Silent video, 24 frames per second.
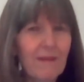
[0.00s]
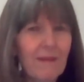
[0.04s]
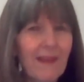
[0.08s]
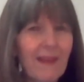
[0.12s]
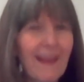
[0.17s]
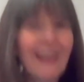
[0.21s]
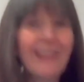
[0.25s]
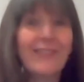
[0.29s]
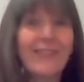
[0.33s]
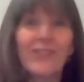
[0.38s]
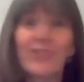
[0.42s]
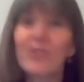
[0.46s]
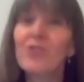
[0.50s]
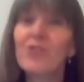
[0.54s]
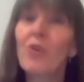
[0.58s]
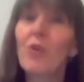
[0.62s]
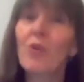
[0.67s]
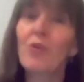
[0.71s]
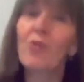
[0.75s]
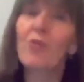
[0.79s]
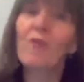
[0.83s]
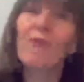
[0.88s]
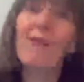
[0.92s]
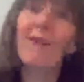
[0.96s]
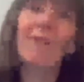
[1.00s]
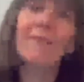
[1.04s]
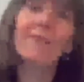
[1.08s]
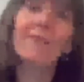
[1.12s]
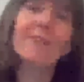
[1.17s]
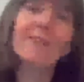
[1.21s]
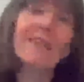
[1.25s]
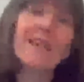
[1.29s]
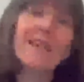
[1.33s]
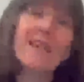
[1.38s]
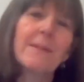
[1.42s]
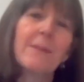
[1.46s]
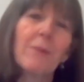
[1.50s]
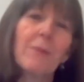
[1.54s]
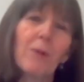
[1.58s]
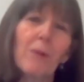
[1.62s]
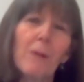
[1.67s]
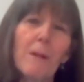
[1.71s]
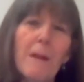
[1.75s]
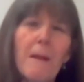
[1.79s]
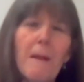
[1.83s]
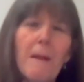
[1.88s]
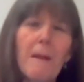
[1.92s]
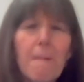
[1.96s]
Heads nod around the
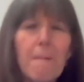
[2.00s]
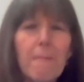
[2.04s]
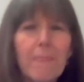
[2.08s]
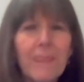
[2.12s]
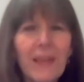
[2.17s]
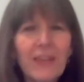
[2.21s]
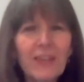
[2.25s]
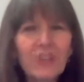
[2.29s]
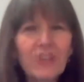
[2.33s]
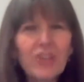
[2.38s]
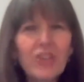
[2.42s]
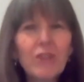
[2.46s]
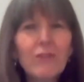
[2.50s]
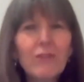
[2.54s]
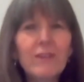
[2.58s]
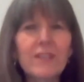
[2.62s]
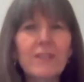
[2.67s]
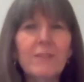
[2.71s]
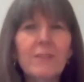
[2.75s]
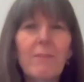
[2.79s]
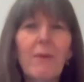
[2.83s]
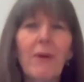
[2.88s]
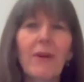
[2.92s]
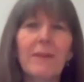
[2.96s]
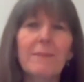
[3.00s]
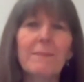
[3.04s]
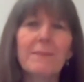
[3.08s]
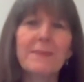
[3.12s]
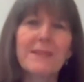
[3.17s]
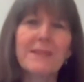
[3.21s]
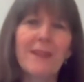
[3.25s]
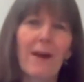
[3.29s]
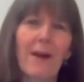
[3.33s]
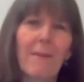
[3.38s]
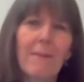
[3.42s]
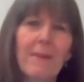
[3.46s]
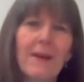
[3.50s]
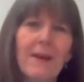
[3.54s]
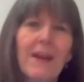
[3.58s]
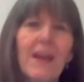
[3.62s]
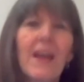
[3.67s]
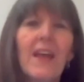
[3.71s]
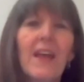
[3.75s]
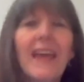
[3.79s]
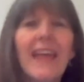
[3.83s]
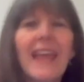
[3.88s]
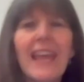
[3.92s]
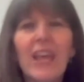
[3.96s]
table. Then Judas pipes up.
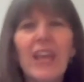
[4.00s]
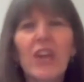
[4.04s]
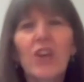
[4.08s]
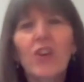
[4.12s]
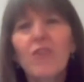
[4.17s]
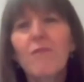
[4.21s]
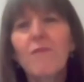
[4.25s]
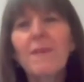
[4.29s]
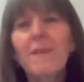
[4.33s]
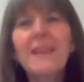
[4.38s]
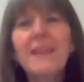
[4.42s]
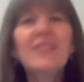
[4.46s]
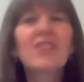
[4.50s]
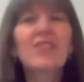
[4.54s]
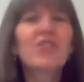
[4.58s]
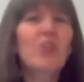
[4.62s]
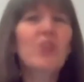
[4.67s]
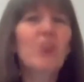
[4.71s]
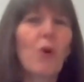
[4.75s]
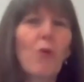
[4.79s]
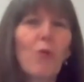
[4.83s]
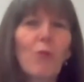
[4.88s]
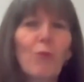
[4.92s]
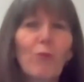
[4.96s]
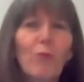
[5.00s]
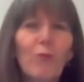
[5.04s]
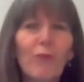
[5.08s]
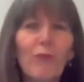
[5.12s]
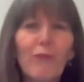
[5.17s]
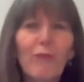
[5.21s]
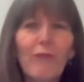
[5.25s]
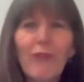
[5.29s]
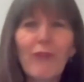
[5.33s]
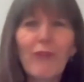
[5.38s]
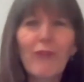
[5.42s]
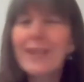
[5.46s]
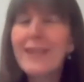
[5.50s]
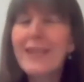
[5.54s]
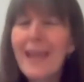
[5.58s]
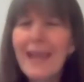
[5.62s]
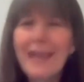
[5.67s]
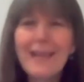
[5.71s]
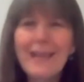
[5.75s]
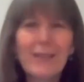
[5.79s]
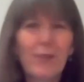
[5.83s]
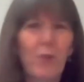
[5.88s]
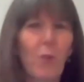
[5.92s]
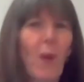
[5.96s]
"It could have been sold for a
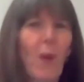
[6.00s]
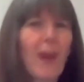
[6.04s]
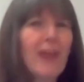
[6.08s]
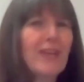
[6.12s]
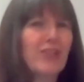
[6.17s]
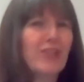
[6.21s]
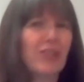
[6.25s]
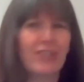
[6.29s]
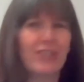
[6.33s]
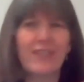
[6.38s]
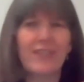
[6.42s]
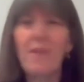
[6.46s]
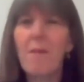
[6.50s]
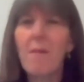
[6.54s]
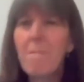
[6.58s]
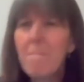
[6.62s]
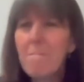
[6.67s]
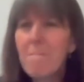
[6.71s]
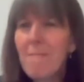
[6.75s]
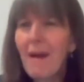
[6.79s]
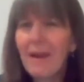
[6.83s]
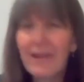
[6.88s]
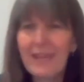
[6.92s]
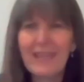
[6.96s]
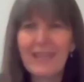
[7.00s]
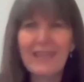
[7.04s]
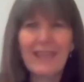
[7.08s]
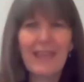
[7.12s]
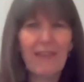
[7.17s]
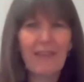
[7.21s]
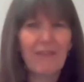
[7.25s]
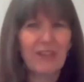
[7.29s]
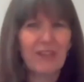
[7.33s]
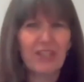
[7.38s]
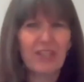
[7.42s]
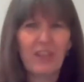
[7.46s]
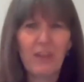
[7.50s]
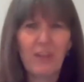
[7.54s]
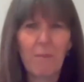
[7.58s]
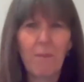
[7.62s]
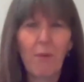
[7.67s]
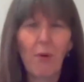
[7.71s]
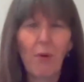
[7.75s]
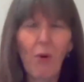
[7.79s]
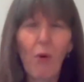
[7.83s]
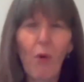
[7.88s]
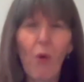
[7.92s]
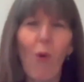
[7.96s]
year's wages and the money given to the
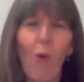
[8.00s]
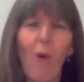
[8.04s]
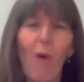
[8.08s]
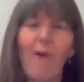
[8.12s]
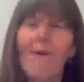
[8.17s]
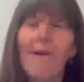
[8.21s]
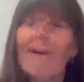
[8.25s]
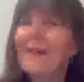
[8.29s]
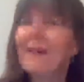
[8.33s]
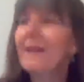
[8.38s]
poor,"